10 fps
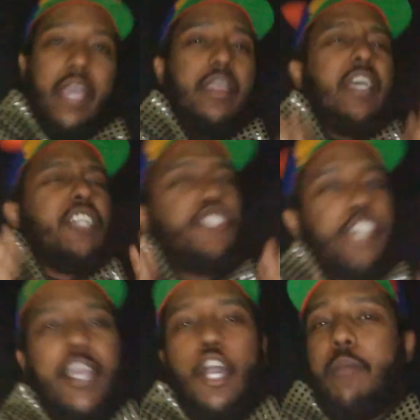yet,
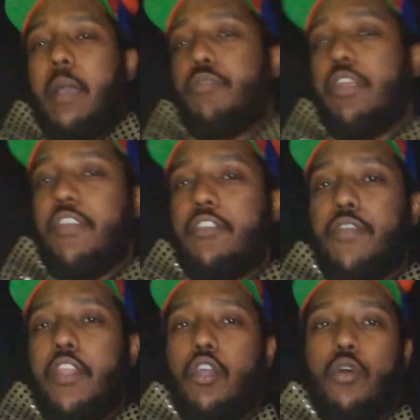check out my previous
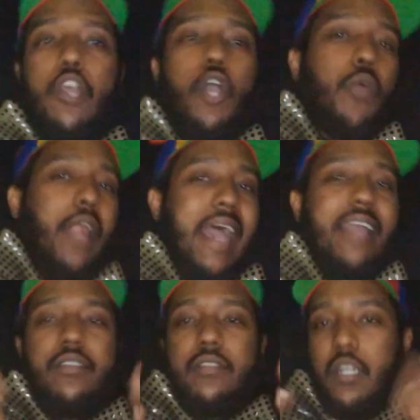videos where
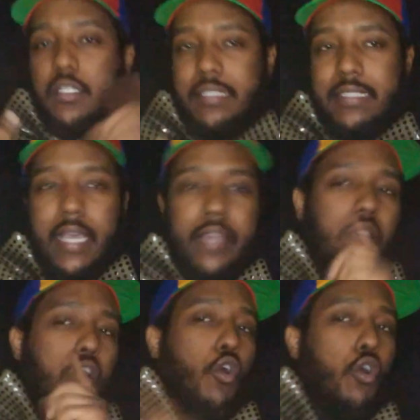I discuss
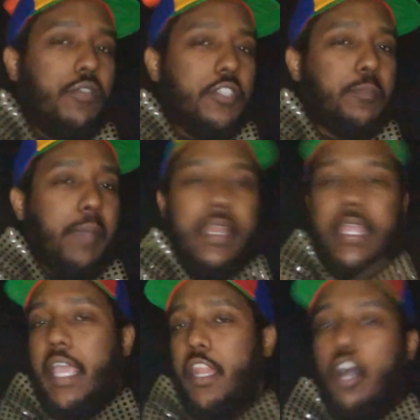debt,
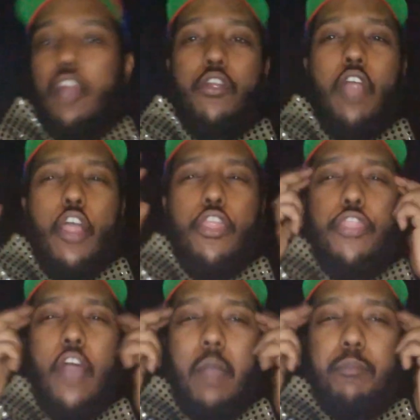overspending, and other
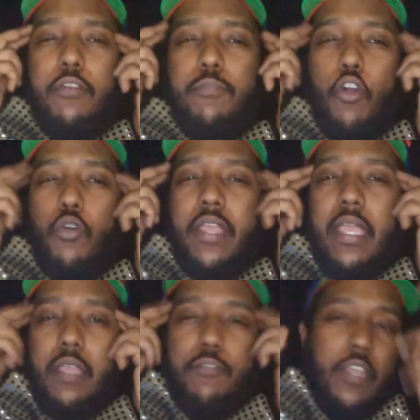
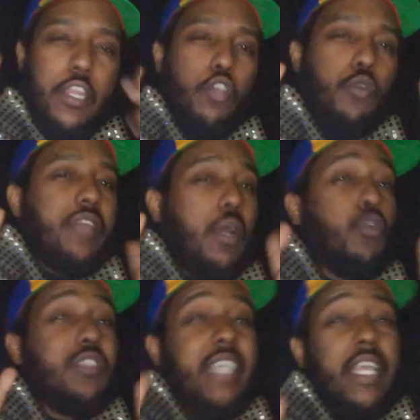thought-provoking videos that
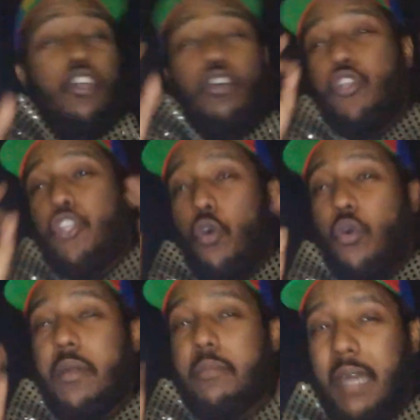will tingle
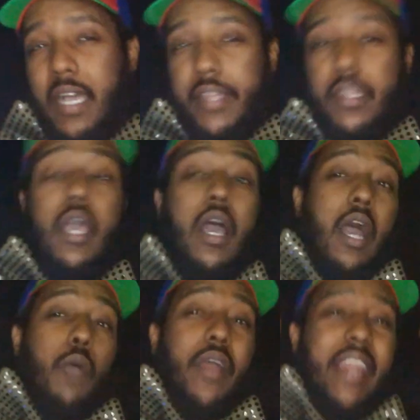your mind.
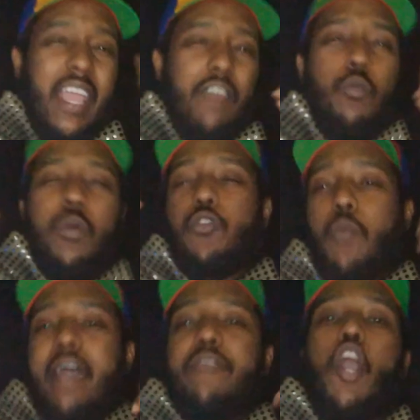I want everyone to
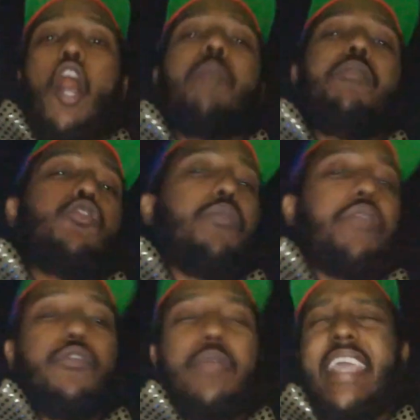have the
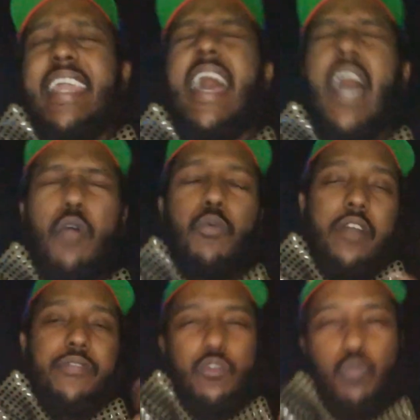opportunity to get out
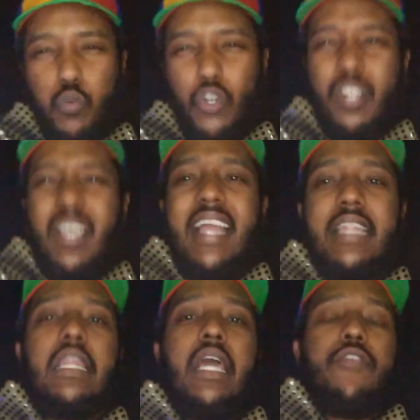of this
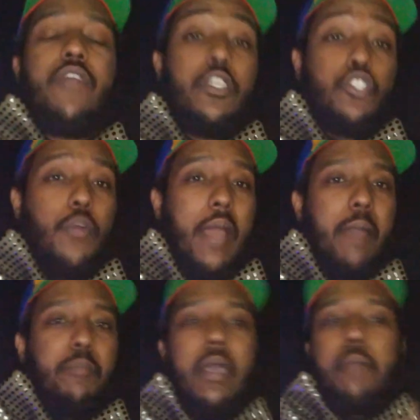work-life
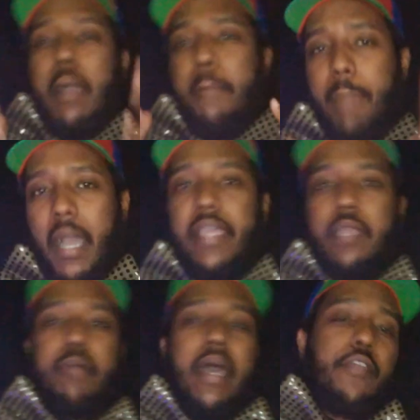trap by
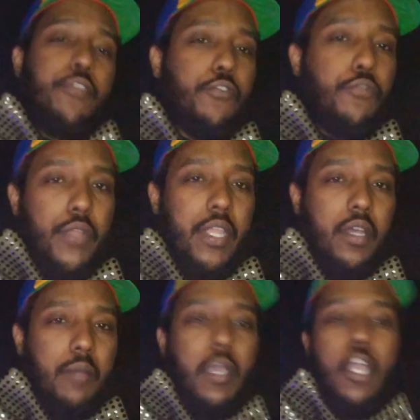buying back their
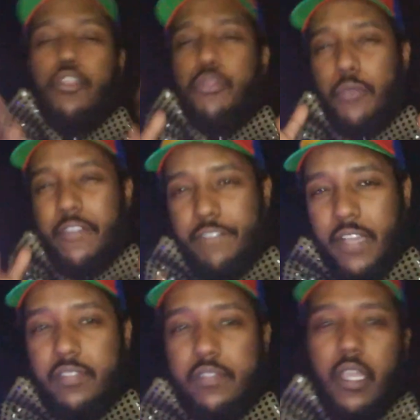freedom. through
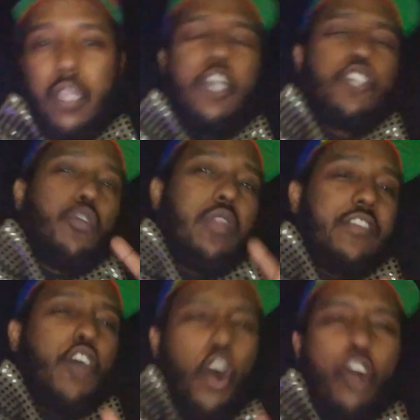investing. So
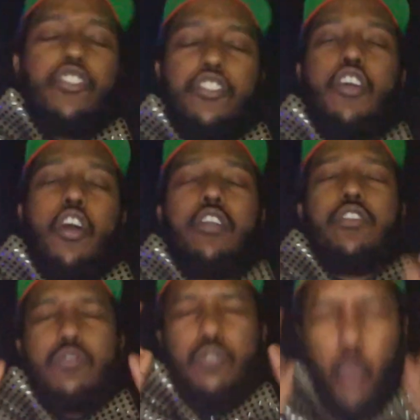let's all
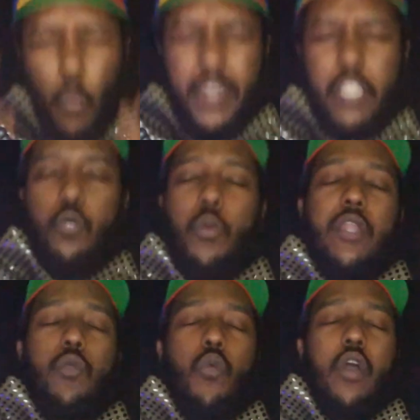start
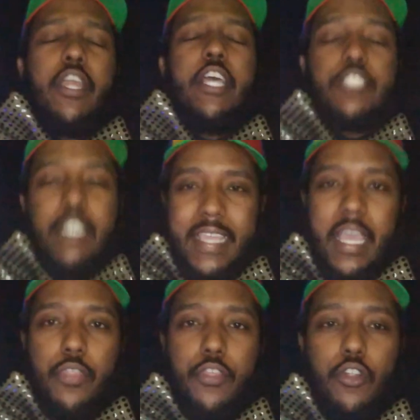2021
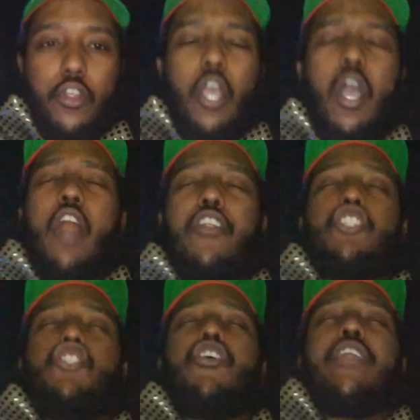together on
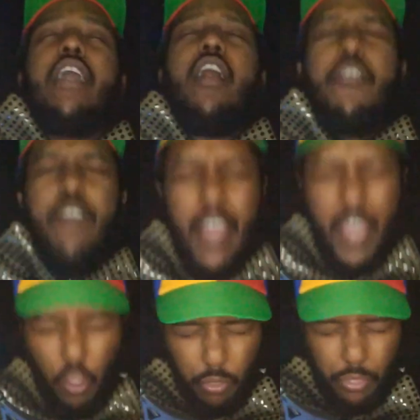a journey of
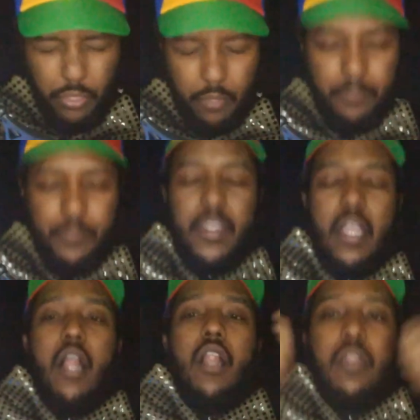health,
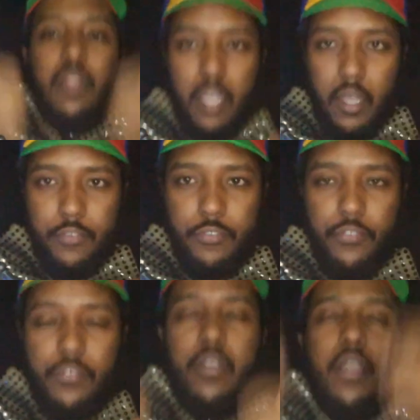love,
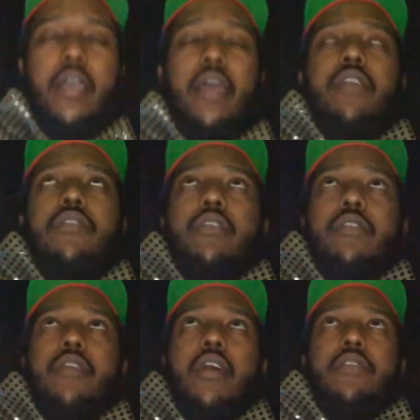and
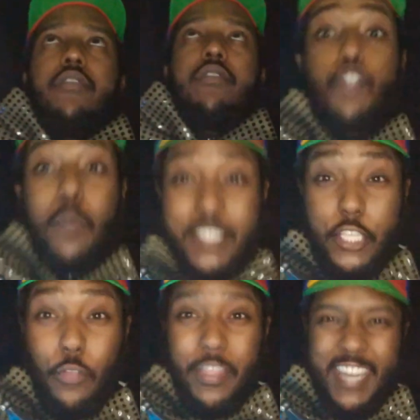success. So
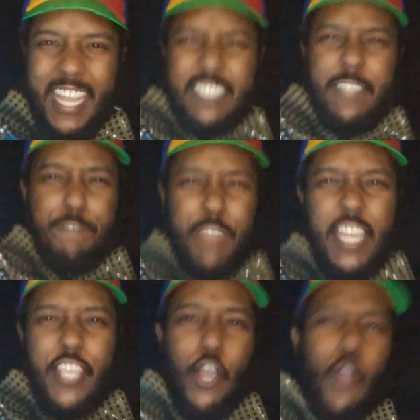until the next
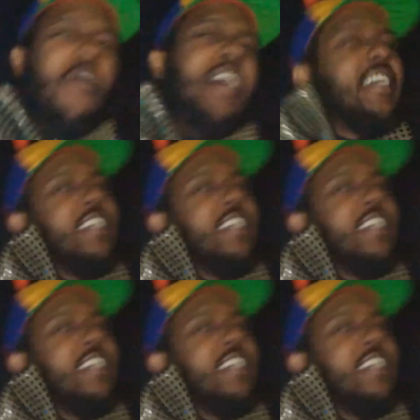video,